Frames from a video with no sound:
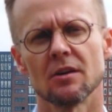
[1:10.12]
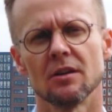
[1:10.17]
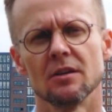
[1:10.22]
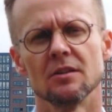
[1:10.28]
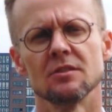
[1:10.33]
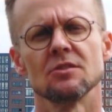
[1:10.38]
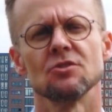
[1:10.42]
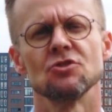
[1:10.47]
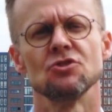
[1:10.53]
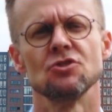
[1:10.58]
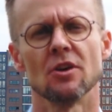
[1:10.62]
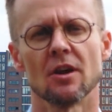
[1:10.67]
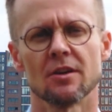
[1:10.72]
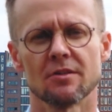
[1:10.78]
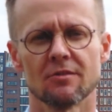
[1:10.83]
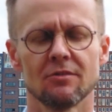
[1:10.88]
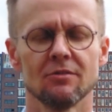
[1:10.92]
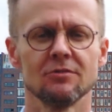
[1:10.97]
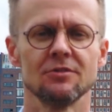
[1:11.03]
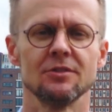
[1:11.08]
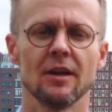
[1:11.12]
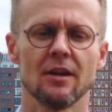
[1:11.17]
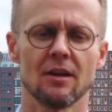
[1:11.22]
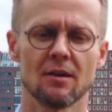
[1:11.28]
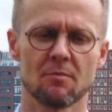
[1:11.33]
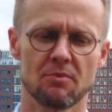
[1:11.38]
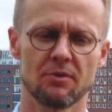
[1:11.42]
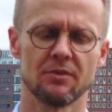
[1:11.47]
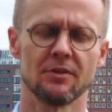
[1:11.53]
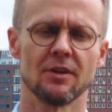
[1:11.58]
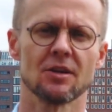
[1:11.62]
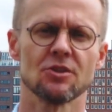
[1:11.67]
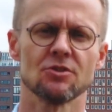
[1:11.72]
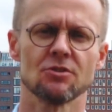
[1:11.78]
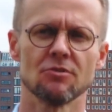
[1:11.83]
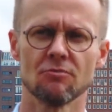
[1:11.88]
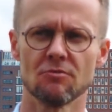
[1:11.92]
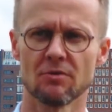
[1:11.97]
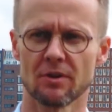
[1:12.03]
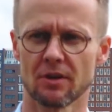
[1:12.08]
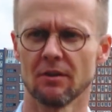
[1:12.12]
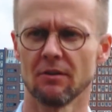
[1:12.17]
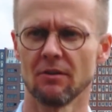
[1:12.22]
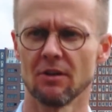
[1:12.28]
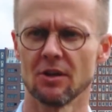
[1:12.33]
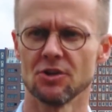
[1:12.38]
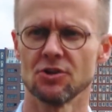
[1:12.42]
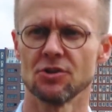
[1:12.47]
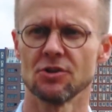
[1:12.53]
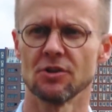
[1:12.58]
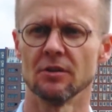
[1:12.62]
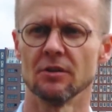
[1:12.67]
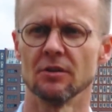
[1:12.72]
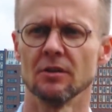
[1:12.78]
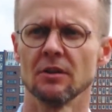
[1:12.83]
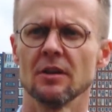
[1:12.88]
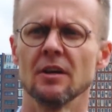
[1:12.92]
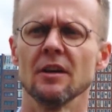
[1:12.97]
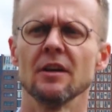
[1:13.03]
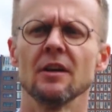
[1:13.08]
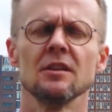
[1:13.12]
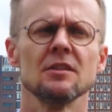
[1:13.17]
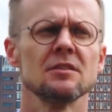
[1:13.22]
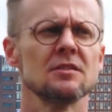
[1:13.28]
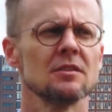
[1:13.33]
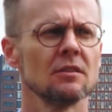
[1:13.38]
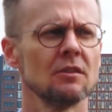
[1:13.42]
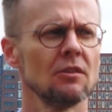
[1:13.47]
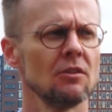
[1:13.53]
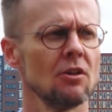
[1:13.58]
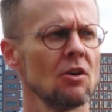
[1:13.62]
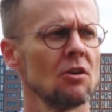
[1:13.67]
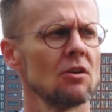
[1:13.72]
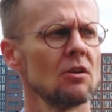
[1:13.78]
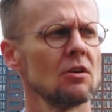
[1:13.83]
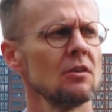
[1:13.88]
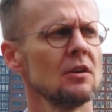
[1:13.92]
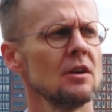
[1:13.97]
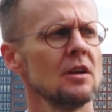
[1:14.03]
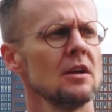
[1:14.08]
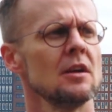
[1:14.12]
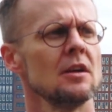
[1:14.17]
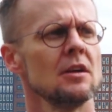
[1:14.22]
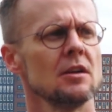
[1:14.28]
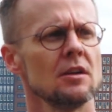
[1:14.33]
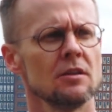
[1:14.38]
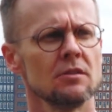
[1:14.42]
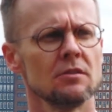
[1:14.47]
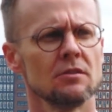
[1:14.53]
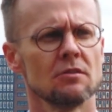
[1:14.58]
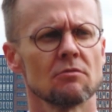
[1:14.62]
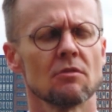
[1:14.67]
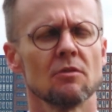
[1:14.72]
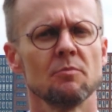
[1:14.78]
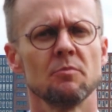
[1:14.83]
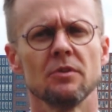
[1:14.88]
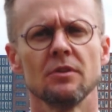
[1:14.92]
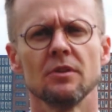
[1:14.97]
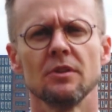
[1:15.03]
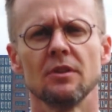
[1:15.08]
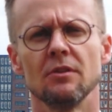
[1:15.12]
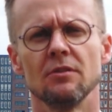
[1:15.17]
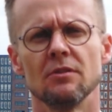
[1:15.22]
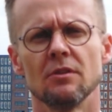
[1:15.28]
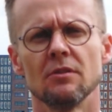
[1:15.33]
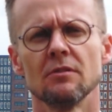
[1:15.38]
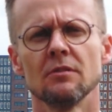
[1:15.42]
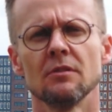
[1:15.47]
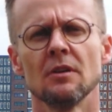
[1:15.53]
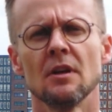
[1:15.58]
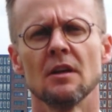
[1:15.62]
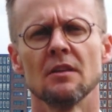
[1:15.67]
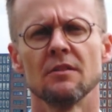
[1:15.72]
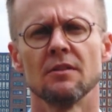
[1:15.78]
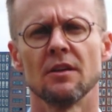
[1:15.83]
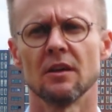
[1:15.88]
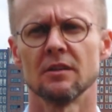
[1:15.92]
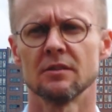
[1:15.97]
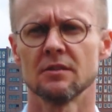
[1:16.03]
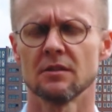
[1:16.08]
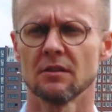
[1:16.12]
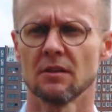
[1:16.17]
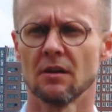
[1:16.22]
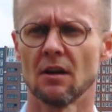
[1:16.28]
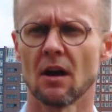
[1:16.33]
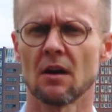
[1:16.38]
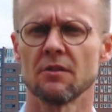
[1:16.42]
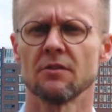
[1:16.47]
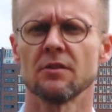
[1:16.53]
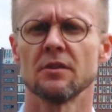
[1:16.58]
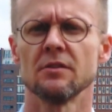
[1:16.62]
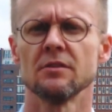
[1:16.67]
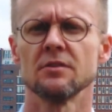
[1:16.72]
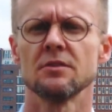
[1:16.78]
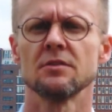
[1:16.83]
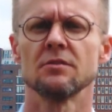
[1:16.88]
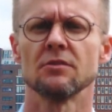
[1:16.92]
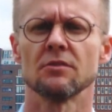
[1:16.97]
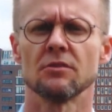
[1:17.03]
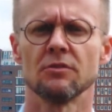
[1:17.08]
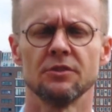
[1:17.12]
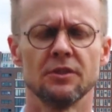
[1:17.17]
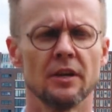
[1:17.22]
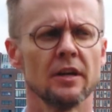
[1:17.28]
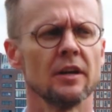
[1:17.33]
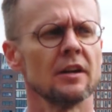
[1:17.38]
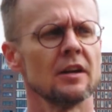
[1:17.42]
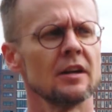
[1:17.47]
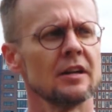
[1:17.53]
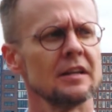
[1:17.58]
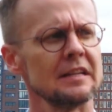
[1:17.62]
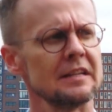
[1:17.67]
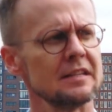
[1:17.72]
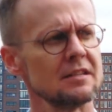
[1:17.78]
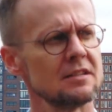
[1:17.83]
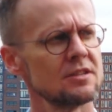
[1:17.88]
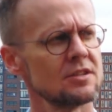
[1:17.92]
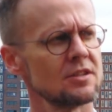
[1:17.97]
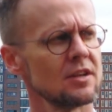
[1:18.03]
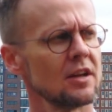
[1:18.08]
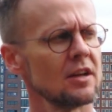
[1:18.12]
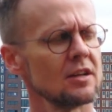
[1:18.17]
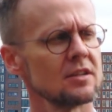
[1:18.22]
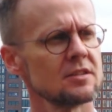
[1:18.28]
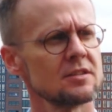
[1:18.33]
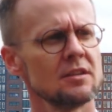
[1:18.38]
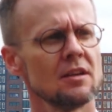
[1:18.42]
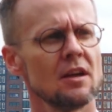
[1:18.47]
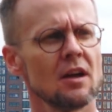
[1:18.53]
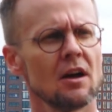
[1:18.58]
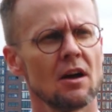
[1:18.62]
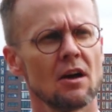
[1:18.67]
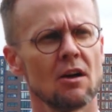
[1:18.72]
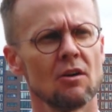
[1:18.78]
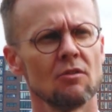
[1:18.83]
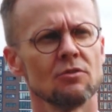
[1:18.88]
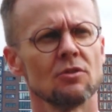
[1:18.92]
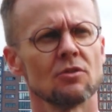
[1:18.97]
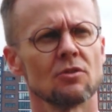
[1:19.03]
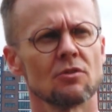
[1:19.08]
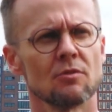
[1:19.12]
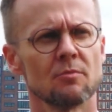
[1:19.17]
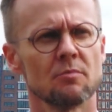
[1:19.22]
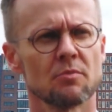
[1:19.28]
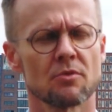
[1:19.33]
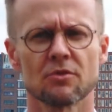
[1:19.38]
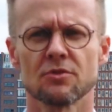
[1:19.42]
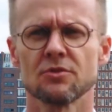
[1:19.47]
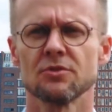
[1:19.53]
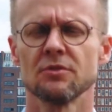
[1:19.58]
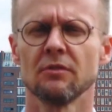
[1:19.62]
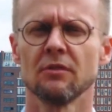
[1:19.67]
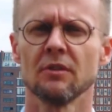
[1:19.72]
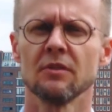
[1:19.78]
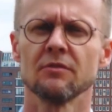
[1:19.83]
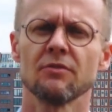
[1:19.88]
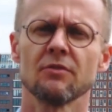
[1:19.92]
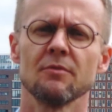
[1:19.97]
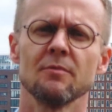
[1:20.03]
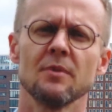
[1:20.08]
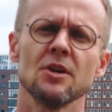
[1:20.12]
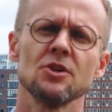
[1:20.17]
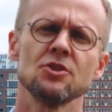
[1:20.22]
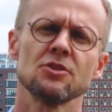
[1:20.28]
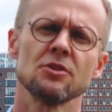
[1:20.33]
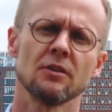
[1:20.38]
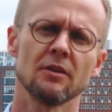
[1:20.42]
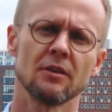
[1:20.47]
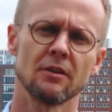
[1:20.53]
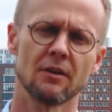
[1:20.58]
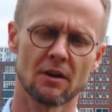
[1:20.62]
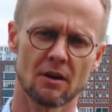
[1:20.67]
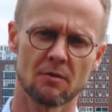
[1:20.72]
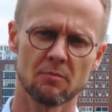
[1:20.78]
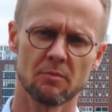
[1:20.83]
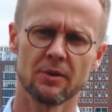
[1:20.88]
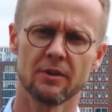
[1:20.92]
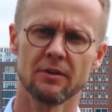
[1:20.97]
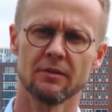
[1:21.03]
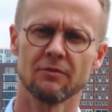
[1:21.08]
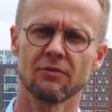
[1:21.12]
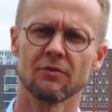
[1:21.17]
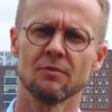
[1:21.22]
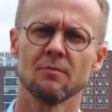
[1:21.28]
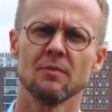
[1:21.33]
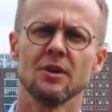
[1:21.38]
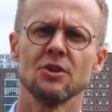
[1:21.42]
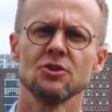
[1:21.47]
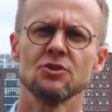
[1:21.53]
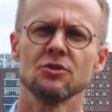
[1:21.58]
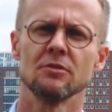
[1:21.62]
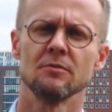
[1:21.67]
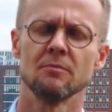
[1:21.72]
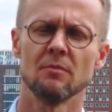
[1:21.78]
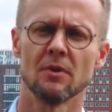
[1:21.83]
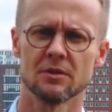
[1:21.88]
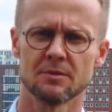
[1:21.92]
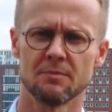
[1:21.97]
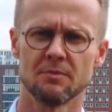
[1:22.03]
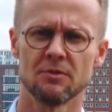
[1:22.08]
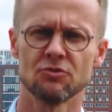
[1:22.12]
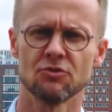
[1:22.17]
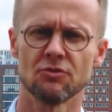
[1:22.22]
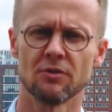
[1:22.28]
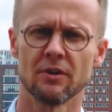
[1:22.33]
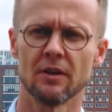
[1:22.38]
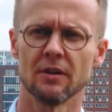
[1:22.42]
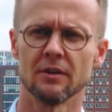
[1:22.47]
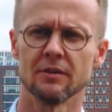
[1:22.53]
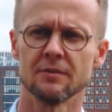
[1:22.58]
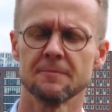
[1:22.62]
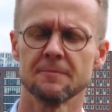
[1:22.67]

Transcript: is General Data Protection Regulation. It is a law in the European Union that governs your data. It says how your personal information and company information must be treated.